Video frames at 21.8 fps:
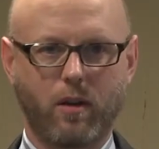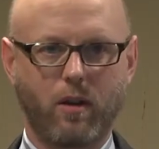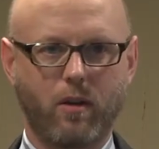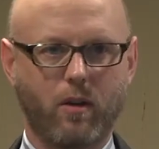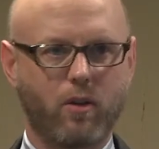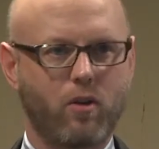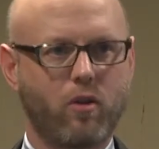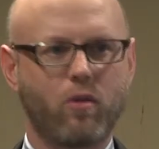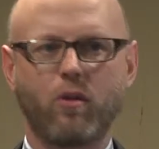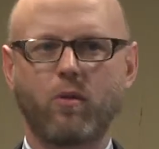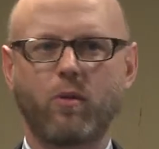As
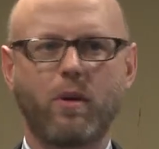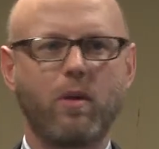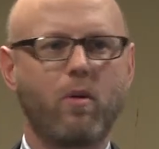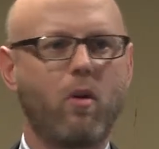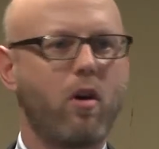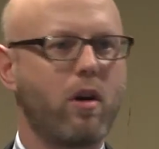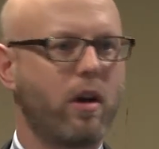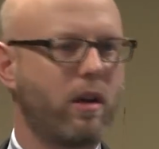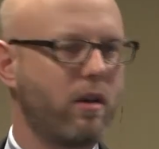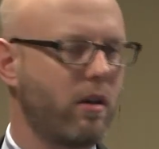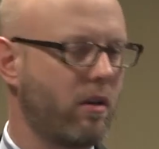soon as we
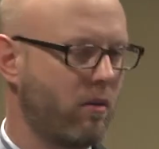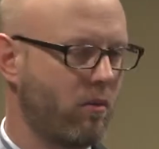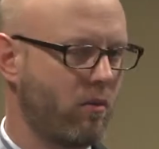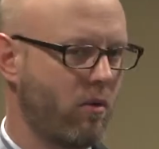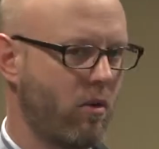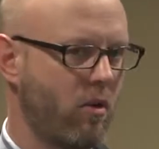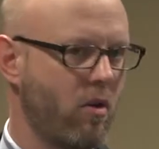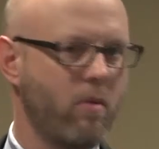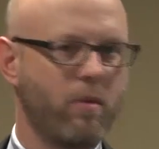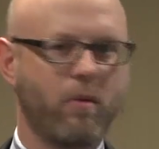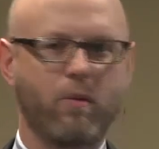walk into the
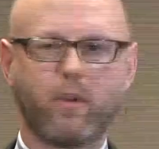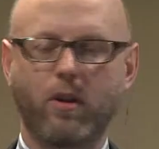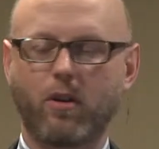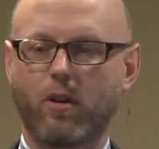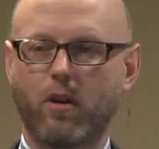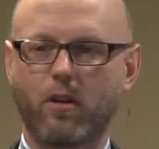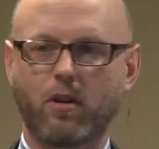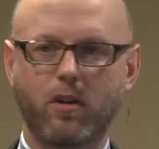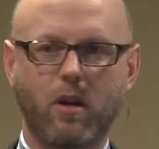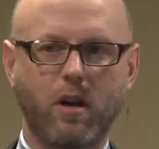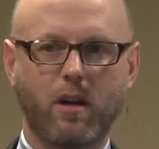room and we
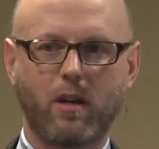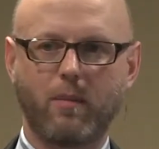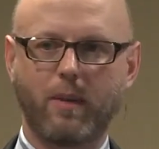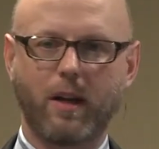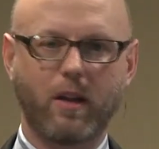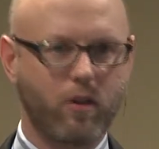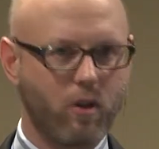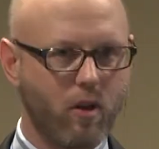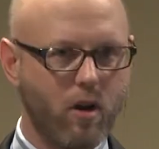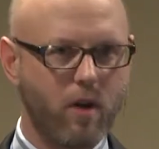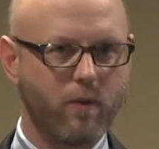start talking
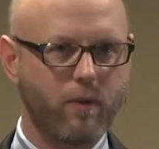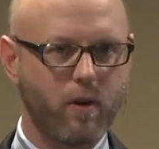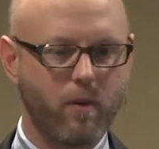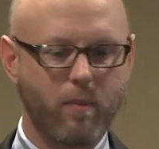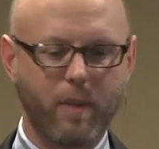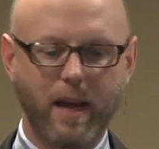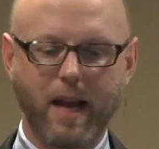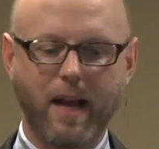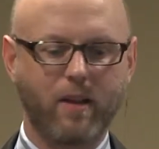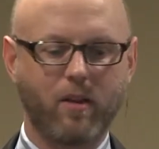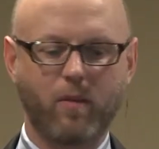about software
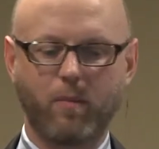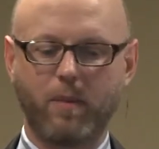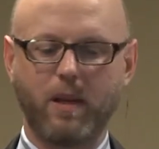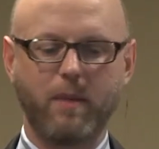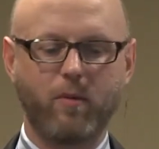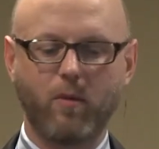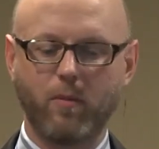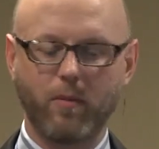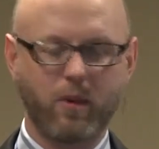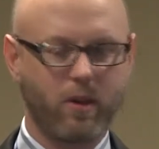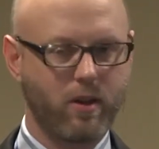patents,
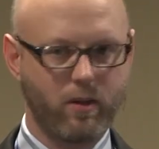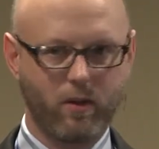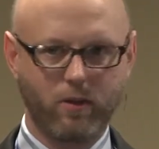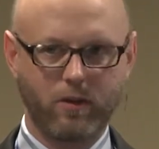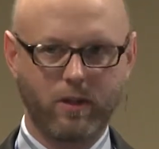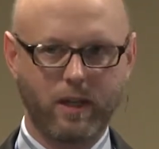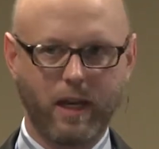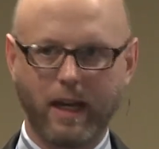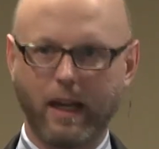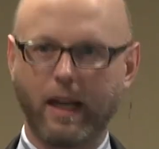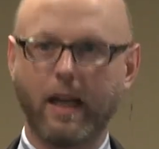people
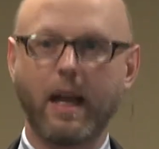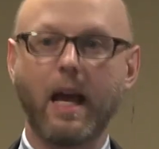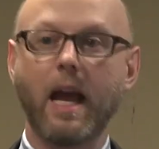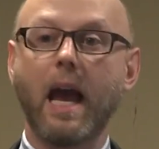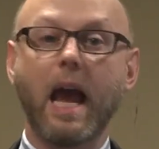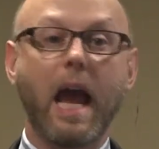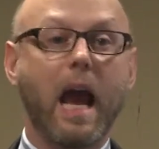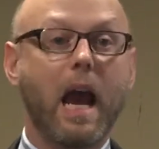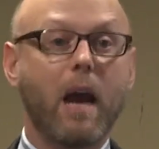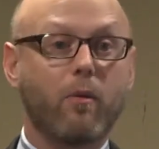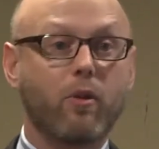misunderstand it.
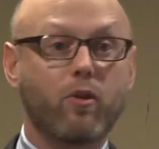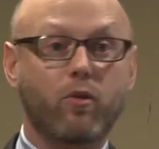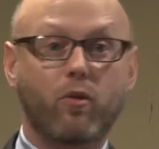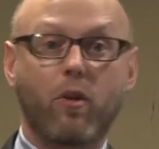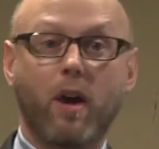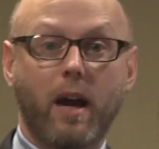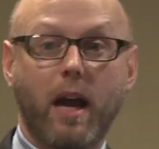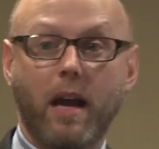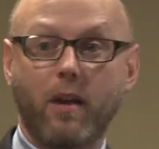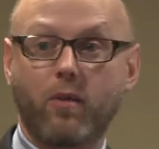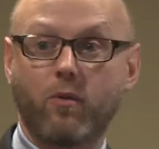
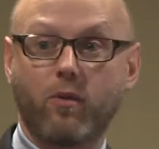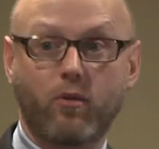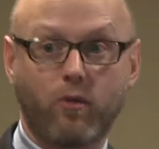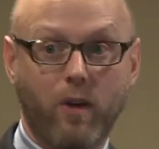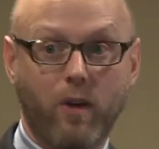As was